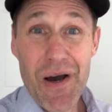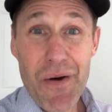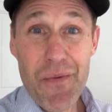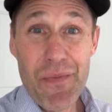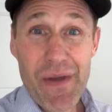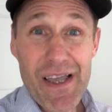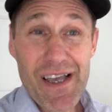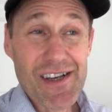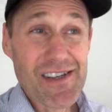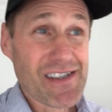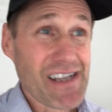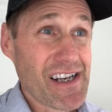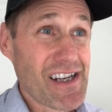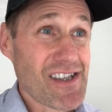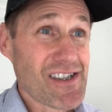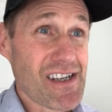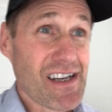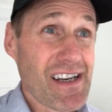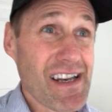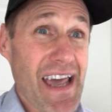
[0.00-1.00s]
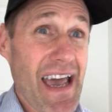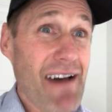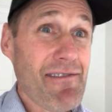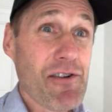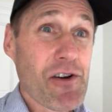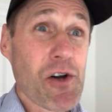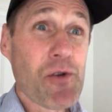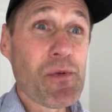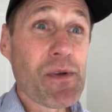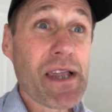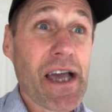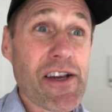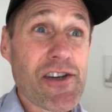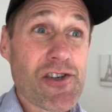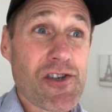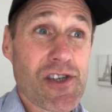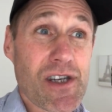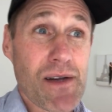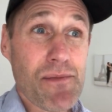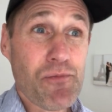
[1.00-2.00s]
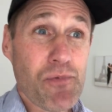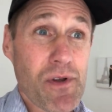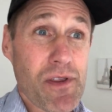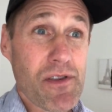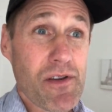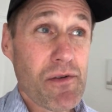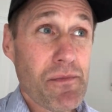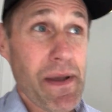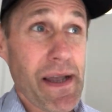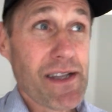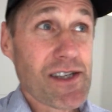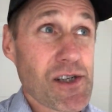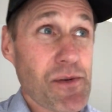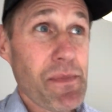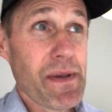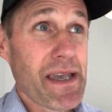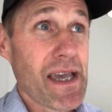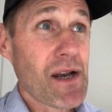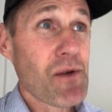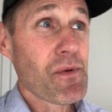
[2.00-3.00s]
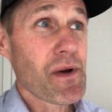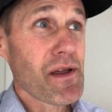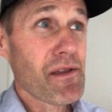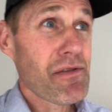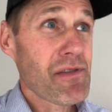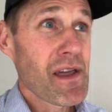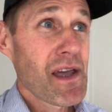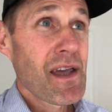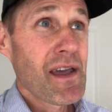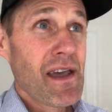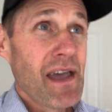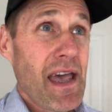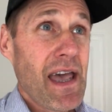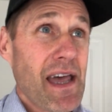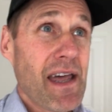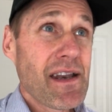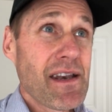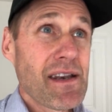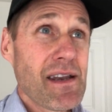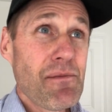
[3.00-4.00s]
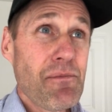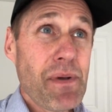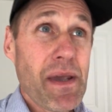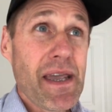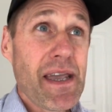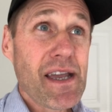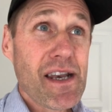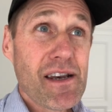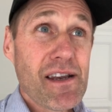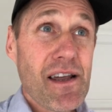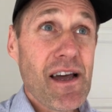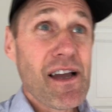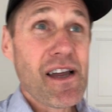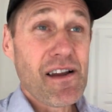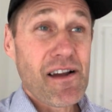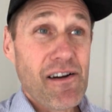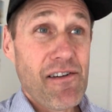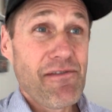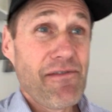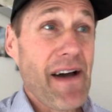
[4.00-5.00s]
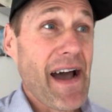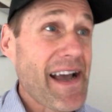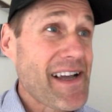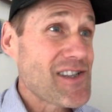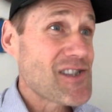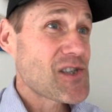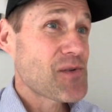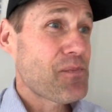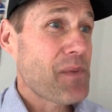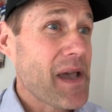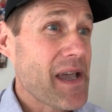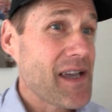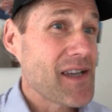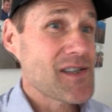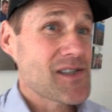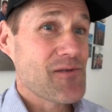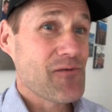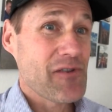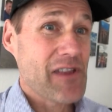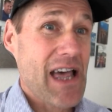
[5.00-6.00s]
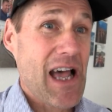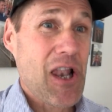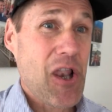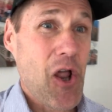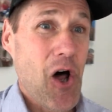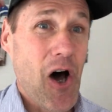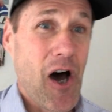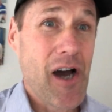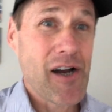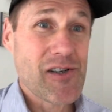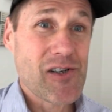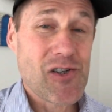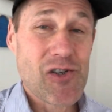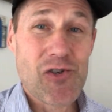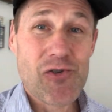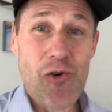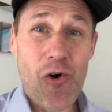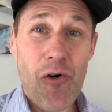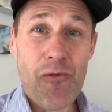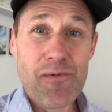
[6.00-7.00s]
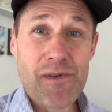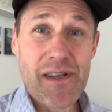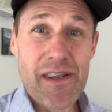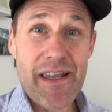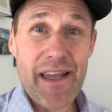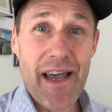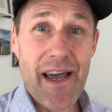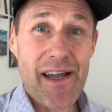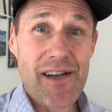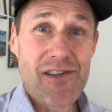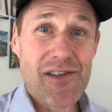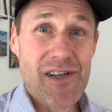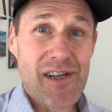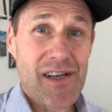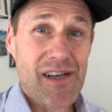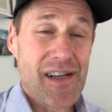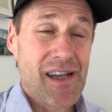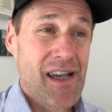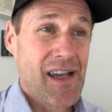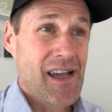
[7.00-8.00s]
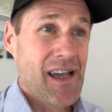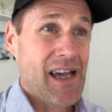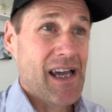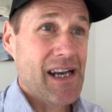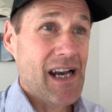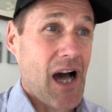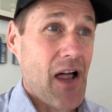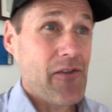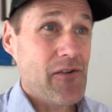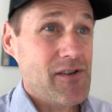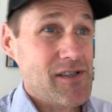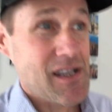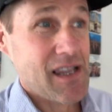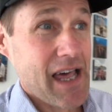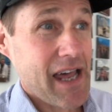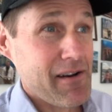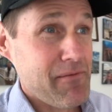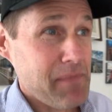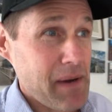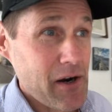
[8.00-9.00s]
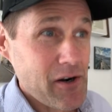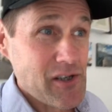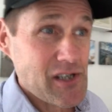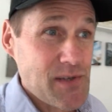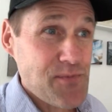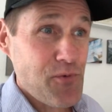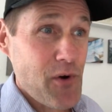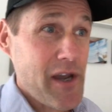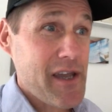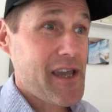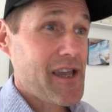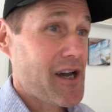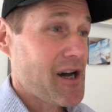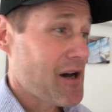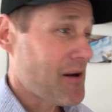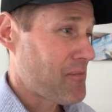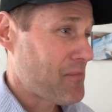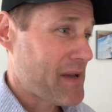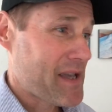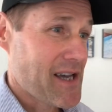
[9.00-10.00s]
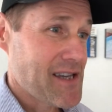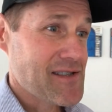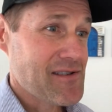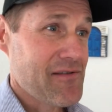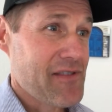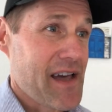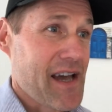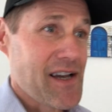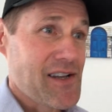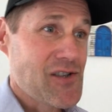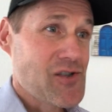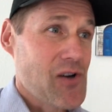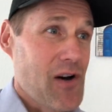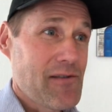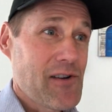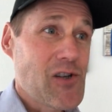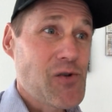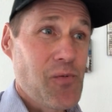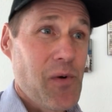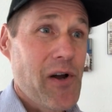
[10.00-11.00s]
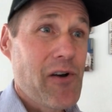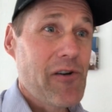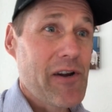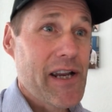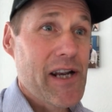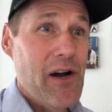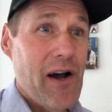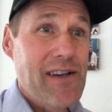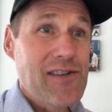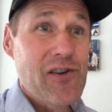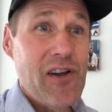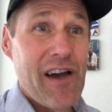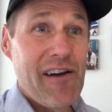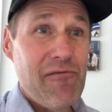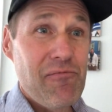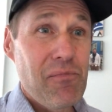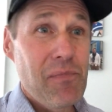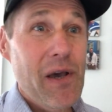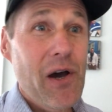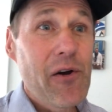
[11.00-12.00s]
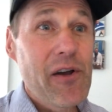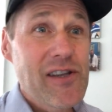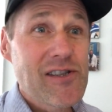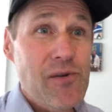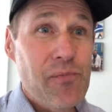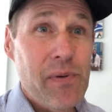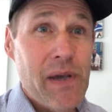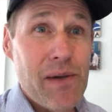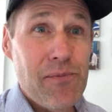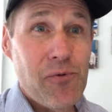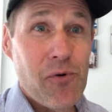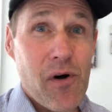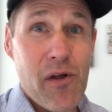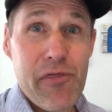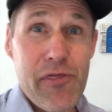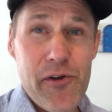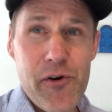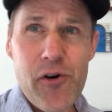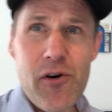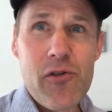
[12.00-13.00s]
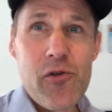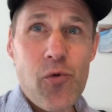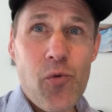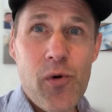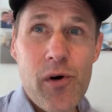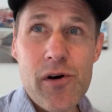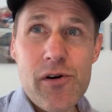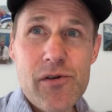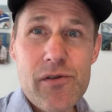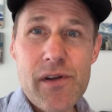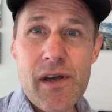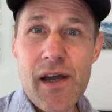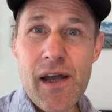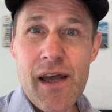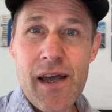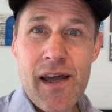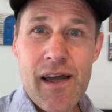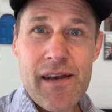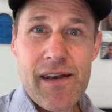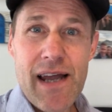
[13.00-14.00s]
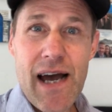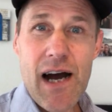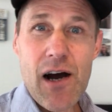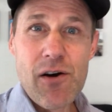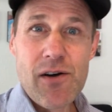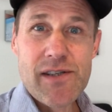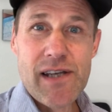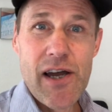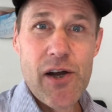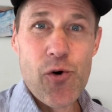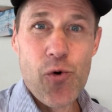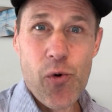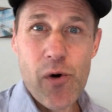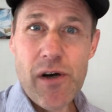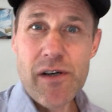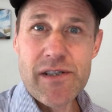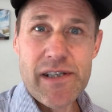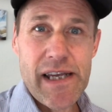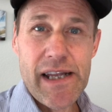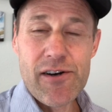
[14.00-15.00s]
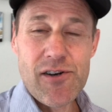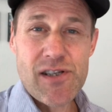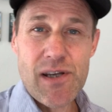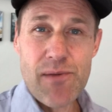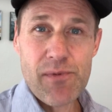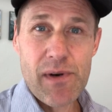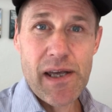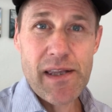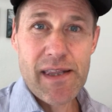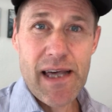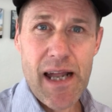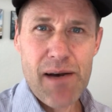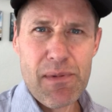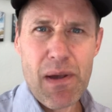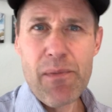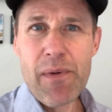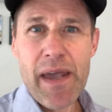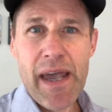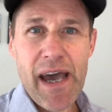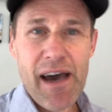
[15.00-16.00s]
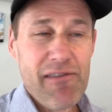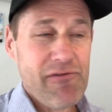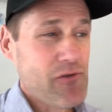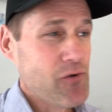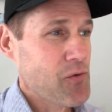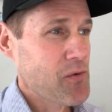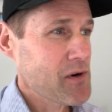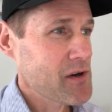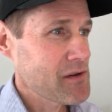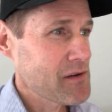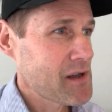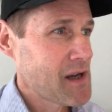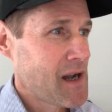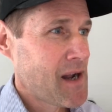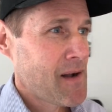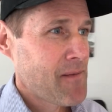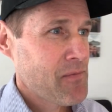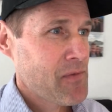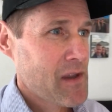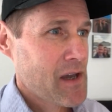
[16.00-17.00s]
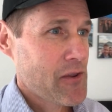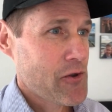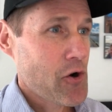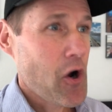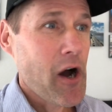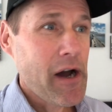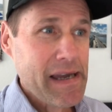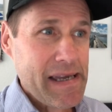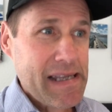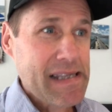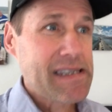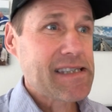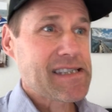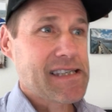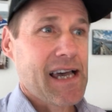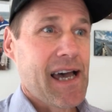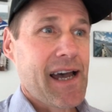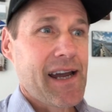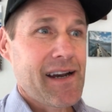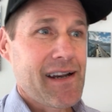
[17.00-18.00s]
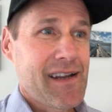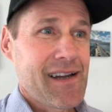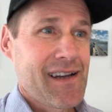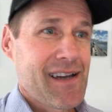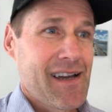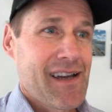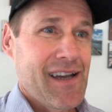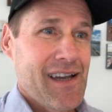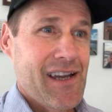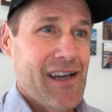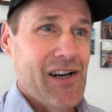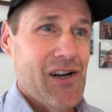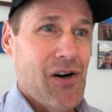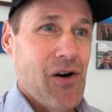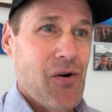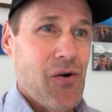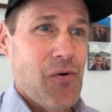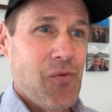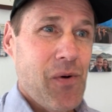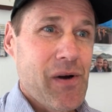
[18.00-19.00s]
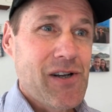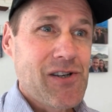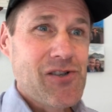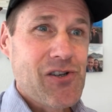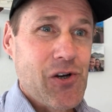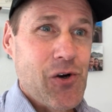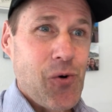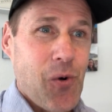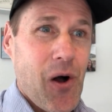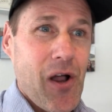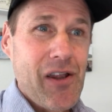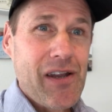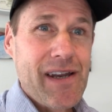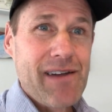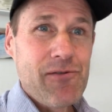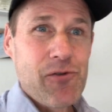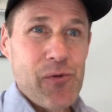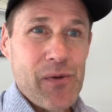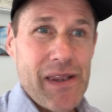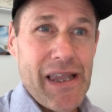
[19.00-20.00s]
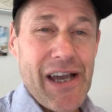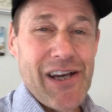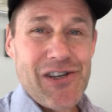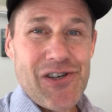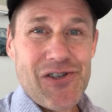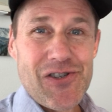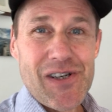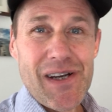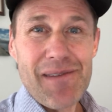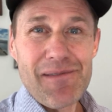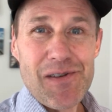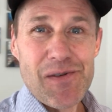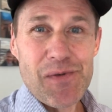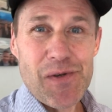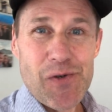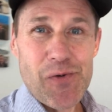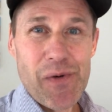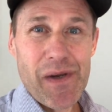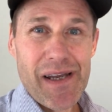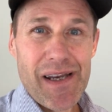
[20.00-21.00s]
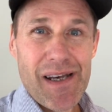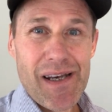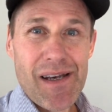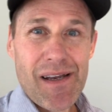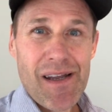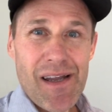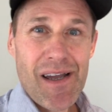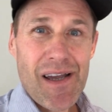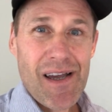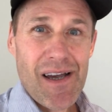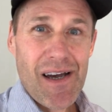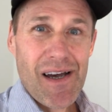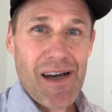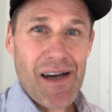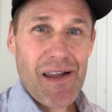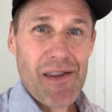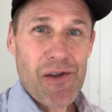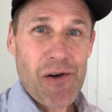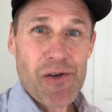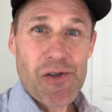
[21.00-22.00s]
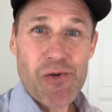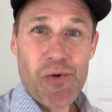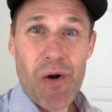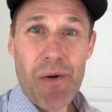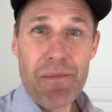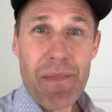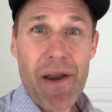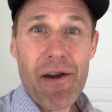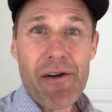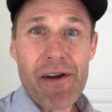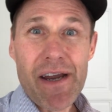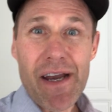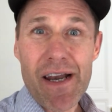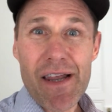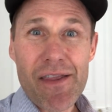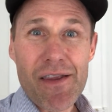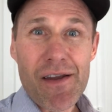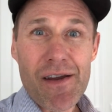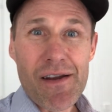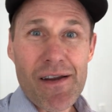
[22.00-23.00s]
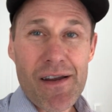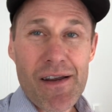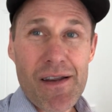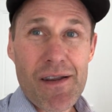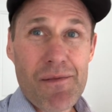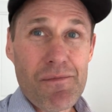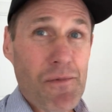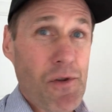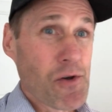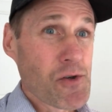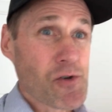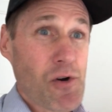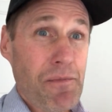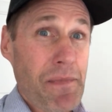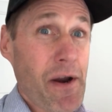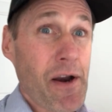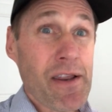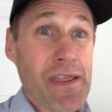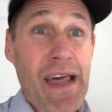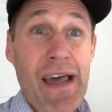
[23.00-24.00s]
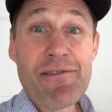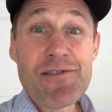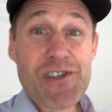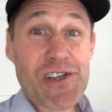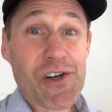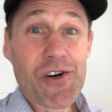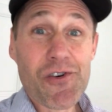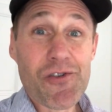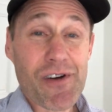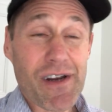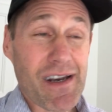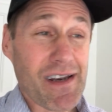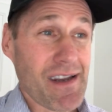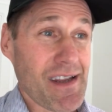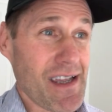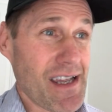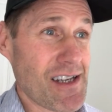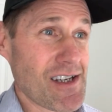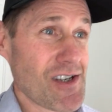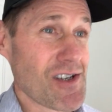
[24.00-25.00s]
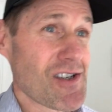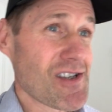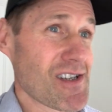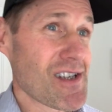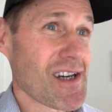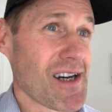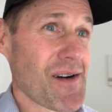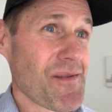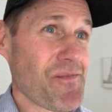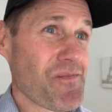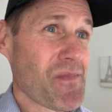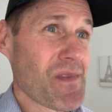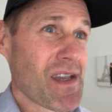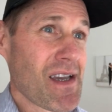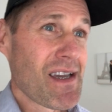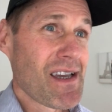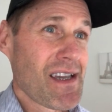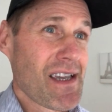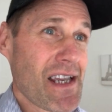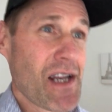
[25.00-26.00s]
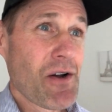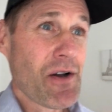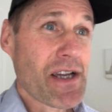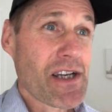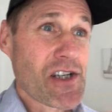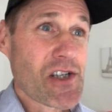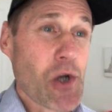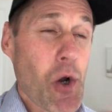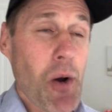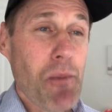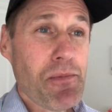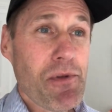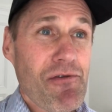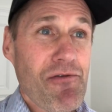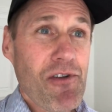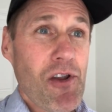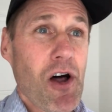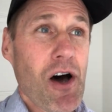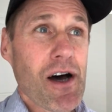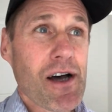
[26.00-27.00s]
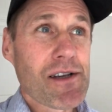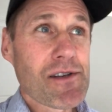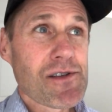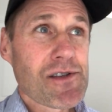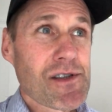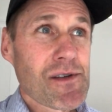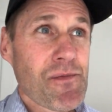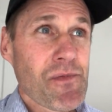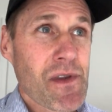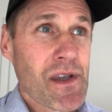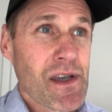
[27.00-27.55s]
because they just didn't have a good relationship with their mates to begin with, and being in a confined space for that long just drove them to the edge, and now there's a lot of marriages breaking up because of that. So I'm just wondering, as you have millions of people, a third of the world now is on quarantine or something like that, maybe half the world, and they're all inside. What is the quality of the relationships between those who are married and those who are married and they have children? It just, it can show up the flaws.